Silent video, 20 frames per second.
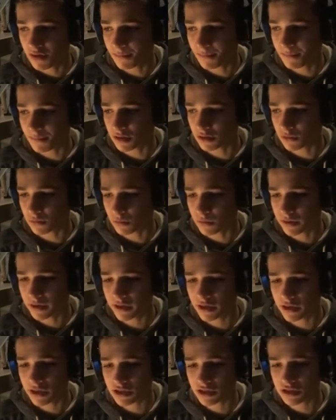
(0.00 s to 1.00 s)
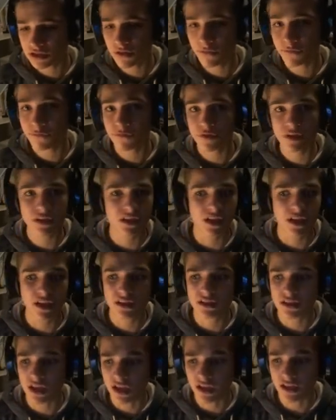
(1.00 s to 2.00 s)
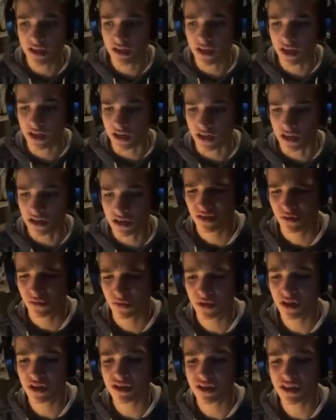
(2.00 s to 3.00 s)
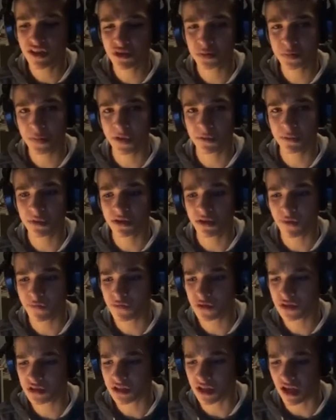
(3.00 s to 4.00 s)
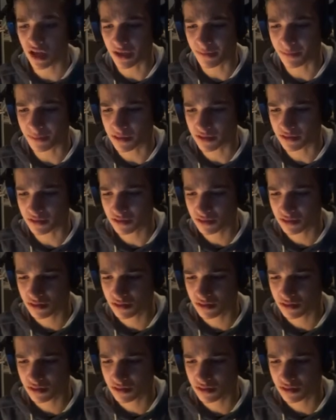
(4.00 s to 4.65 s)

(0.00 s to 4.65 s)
But where is the freaking tiger? We got killed by one the first time, but...